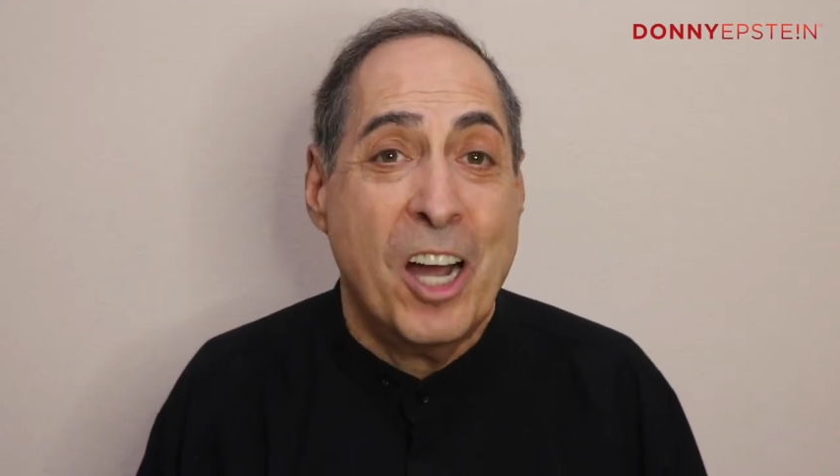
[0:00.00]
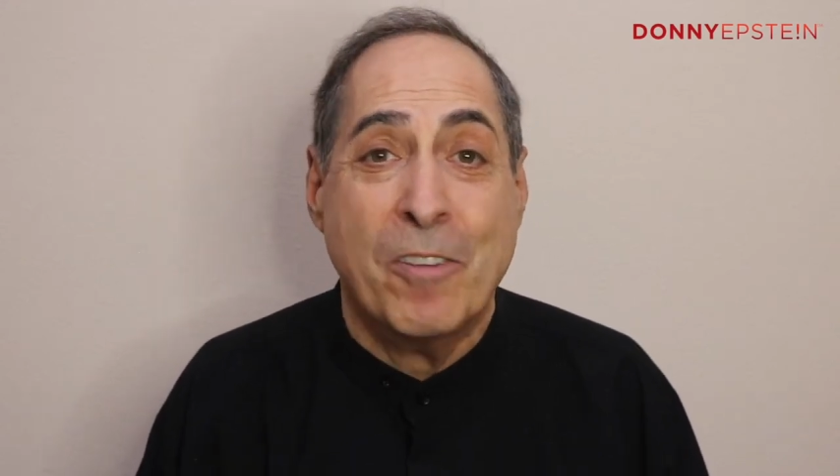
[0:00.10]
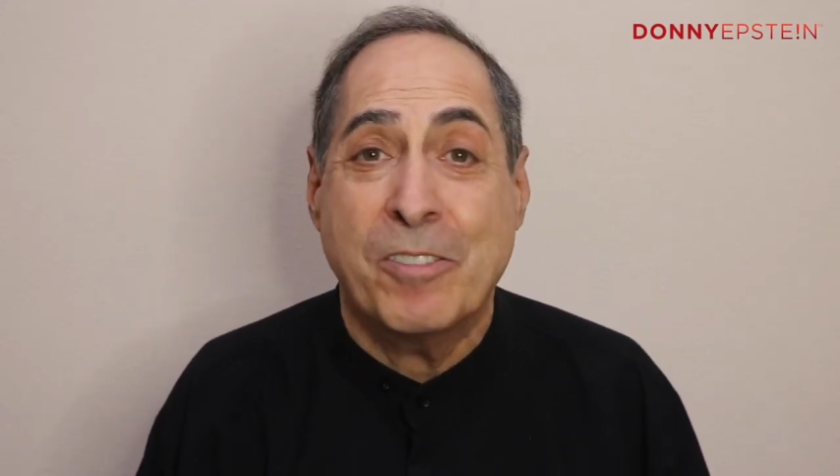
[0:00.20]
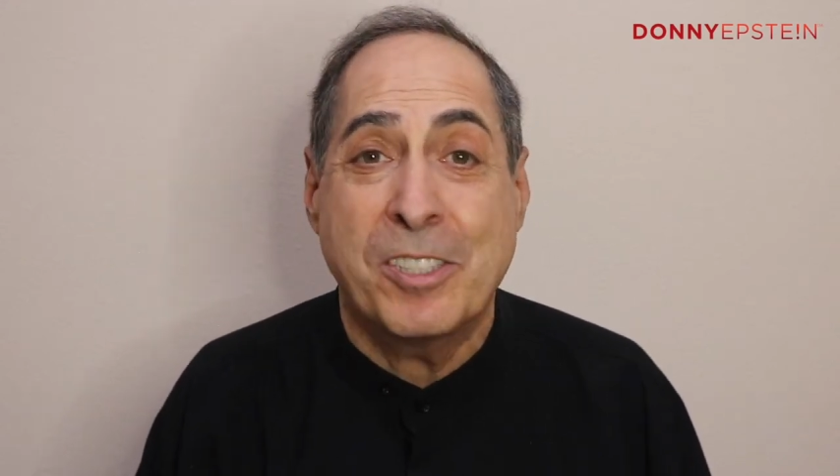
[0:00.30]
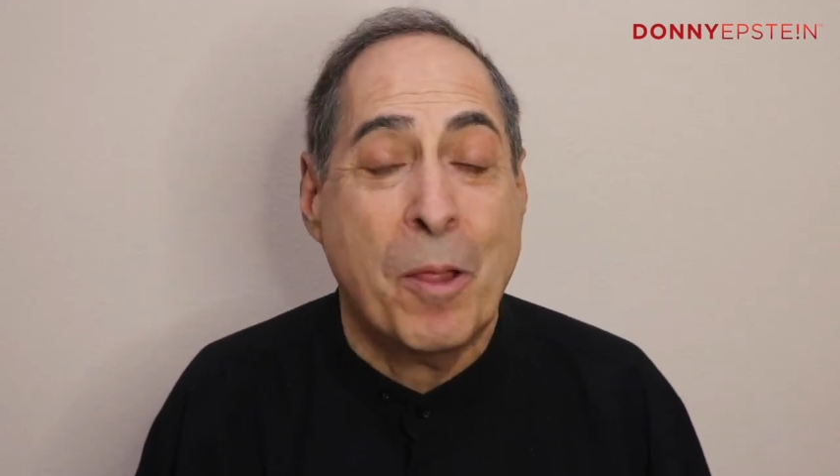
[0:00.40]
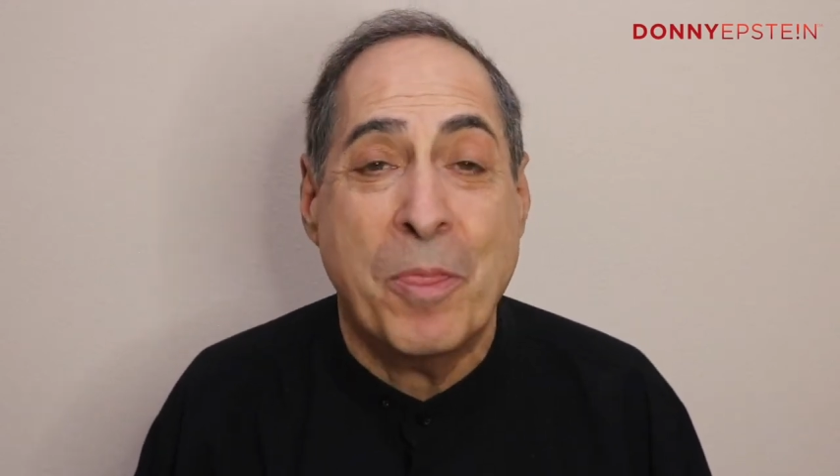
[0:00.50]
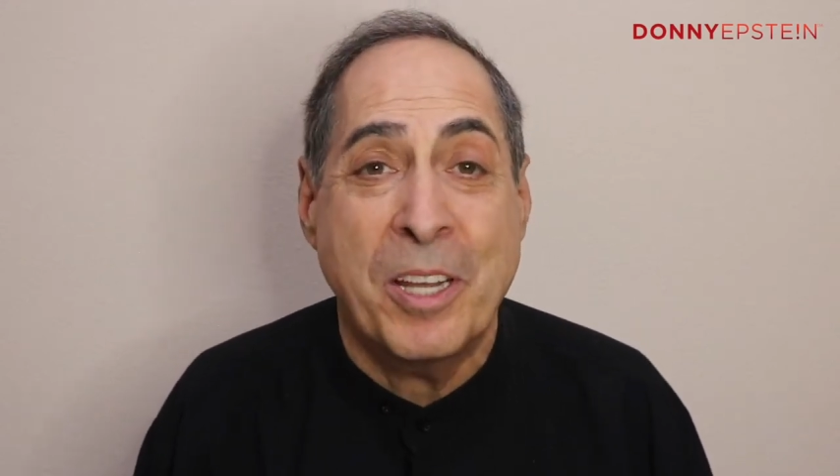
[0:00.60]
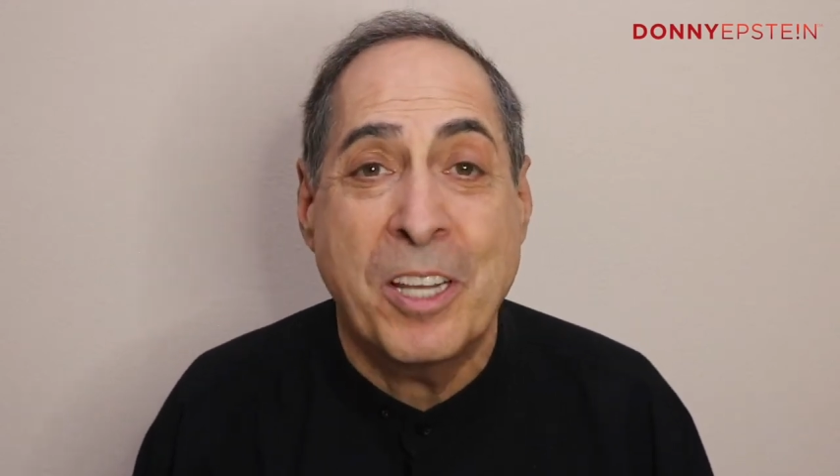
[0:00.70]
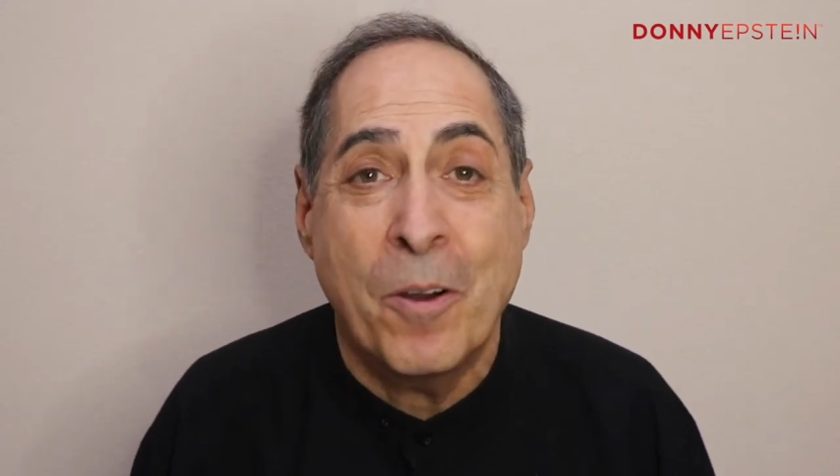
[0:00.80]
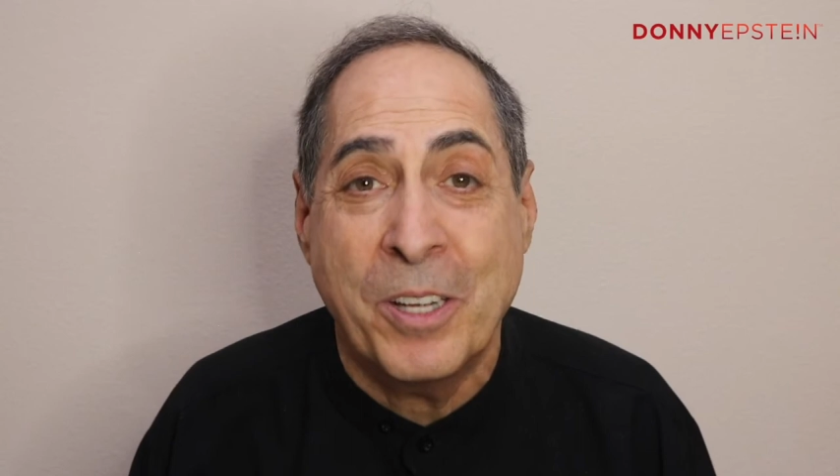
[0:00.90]
of
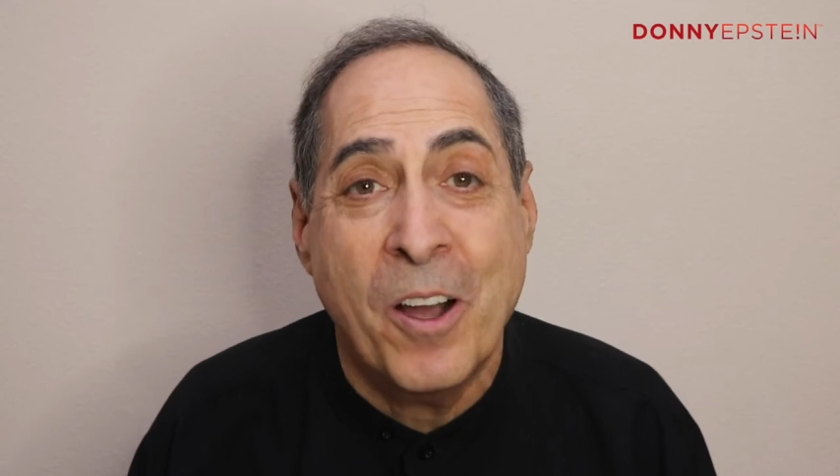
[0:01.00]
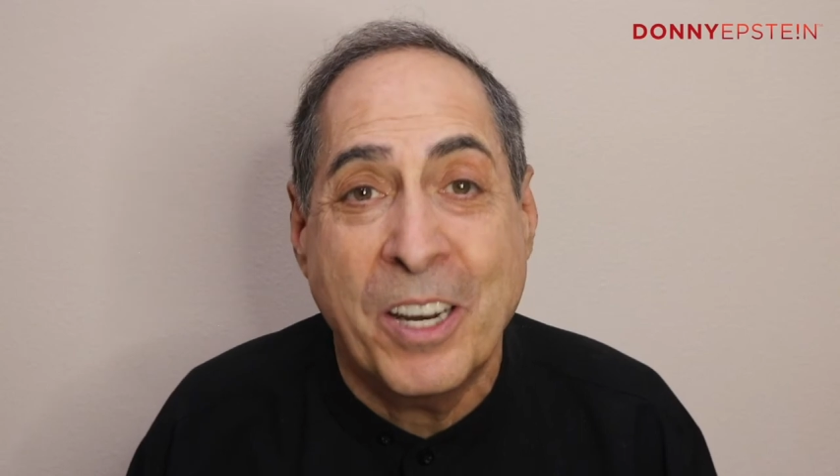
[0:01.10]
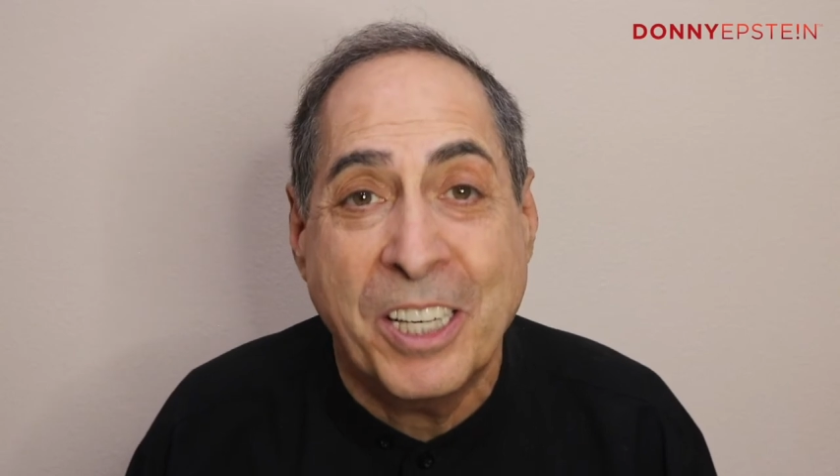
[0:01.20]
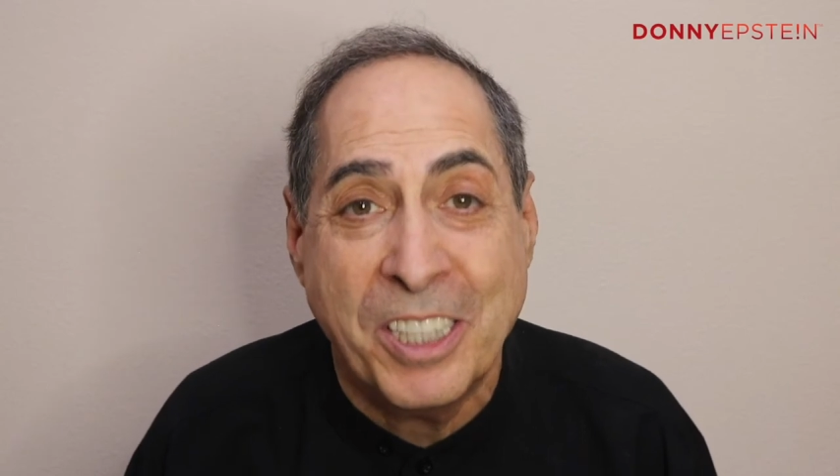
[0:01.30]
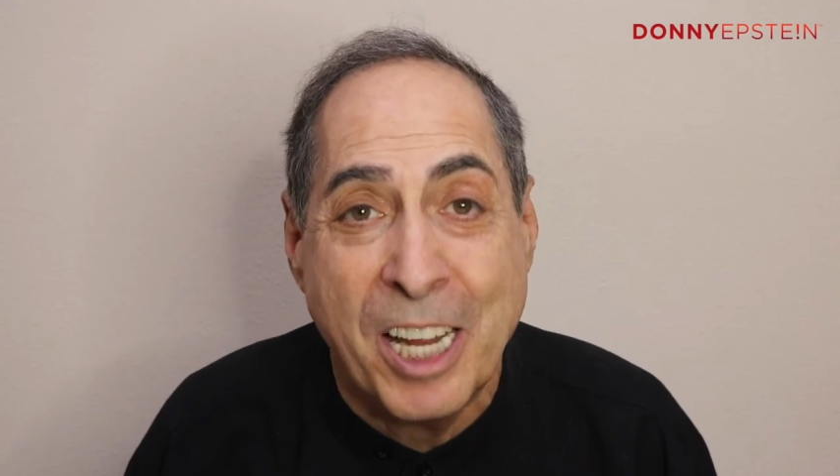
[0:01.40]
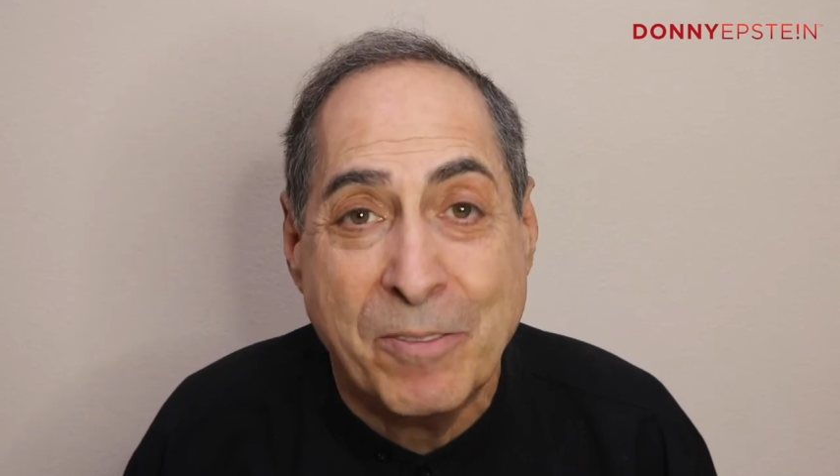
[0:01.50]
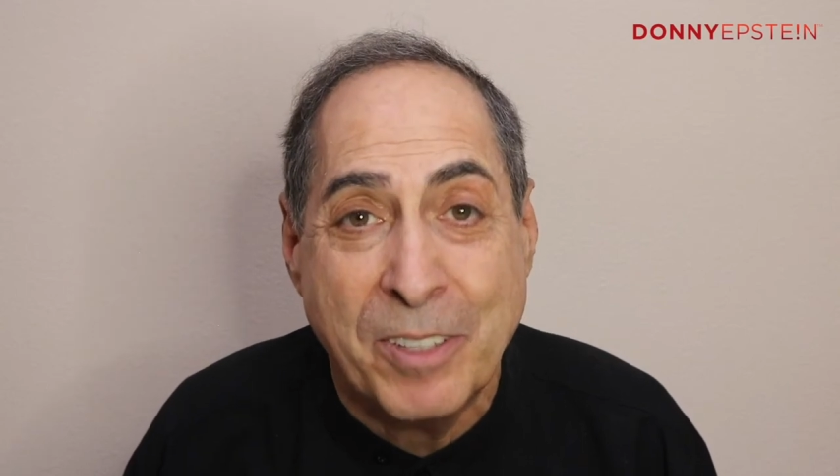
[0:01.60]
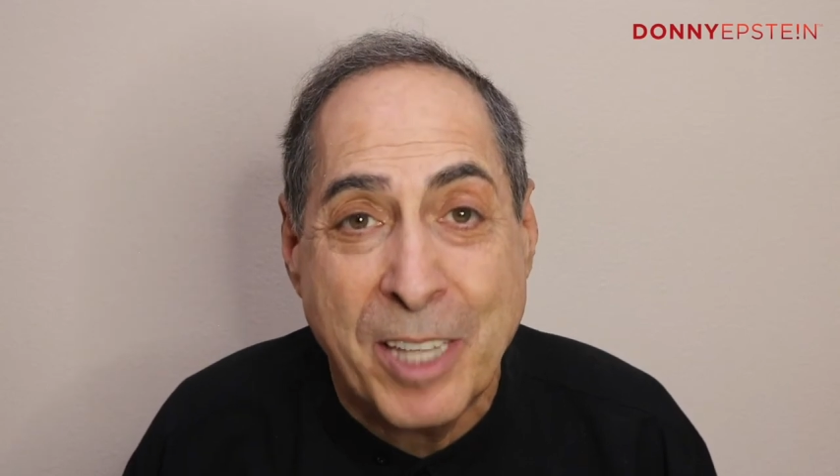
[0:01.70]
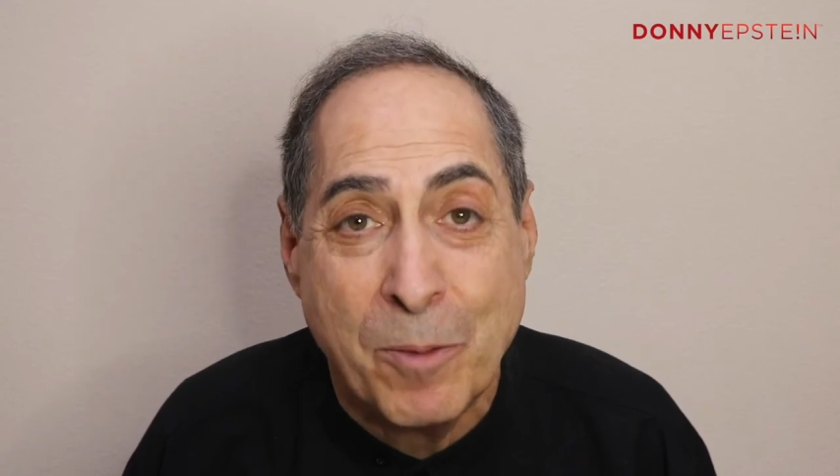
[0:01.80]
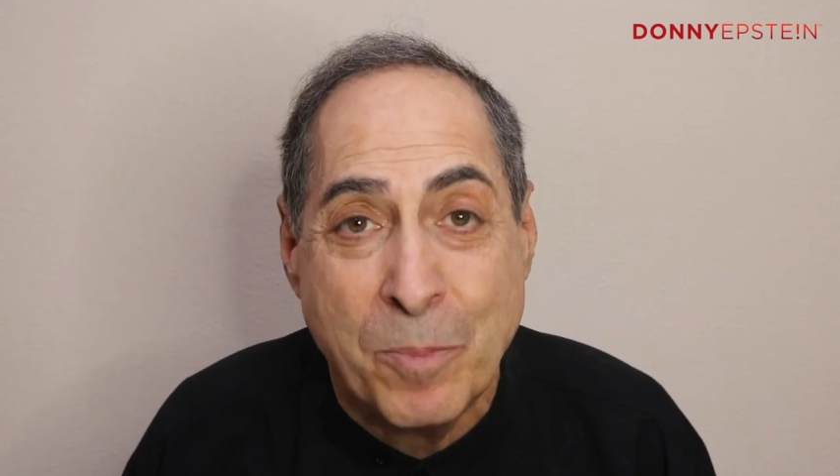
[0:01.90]
something going on in life
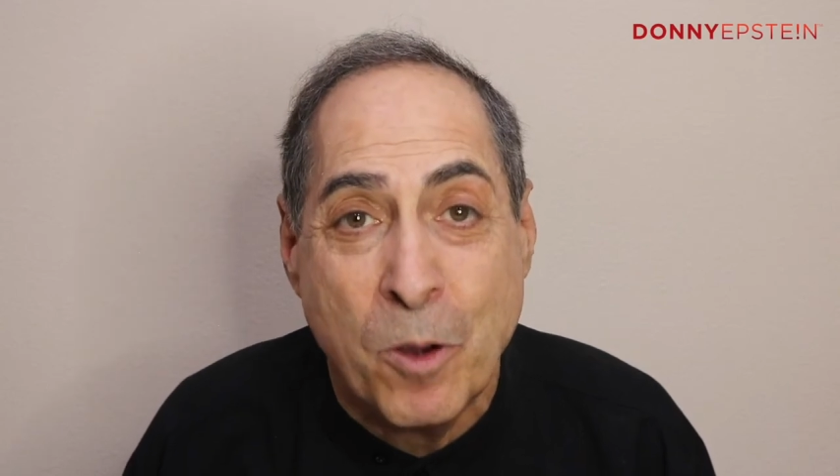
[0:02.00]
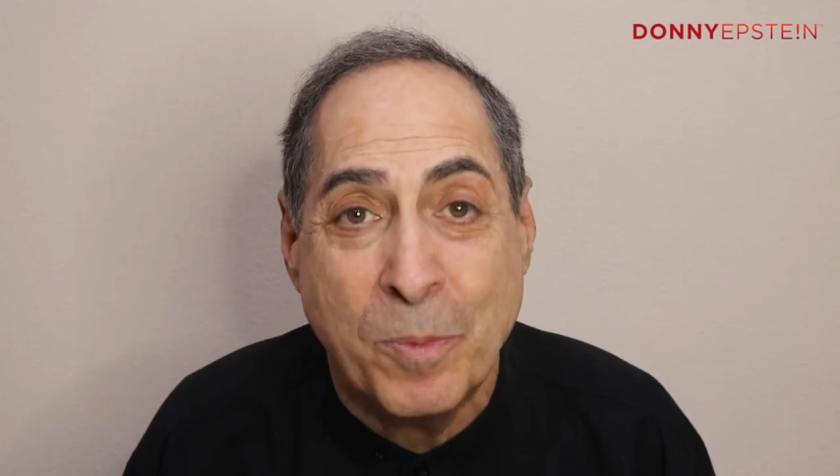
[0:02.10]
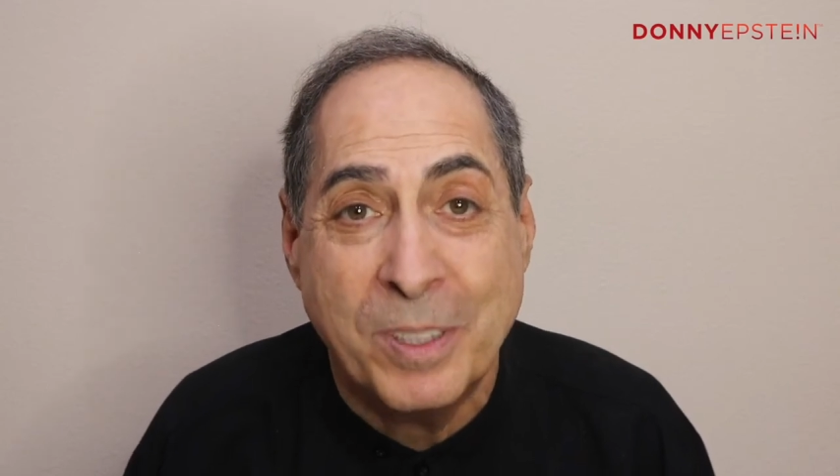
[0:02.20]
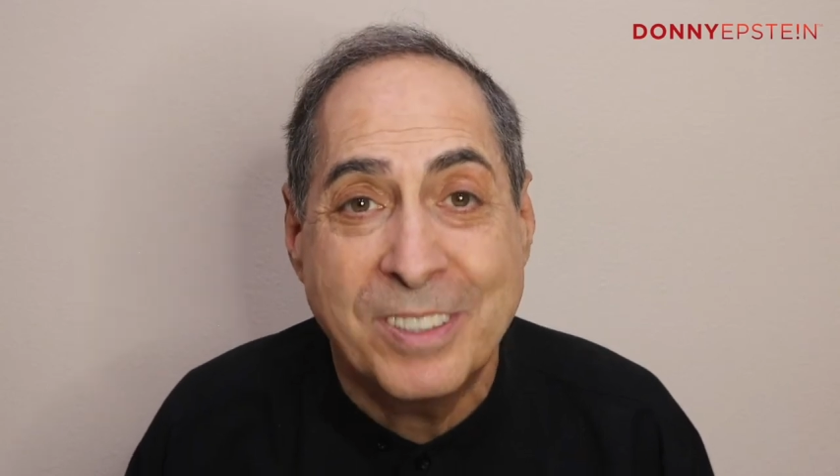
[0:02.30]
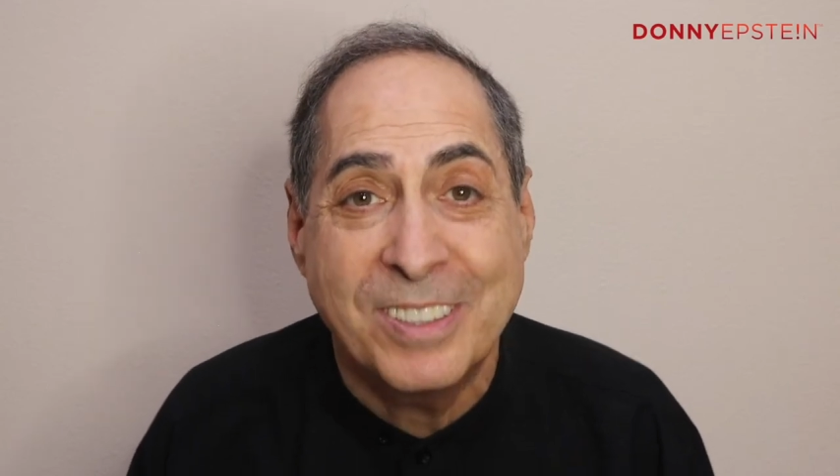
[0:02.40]
at that moment.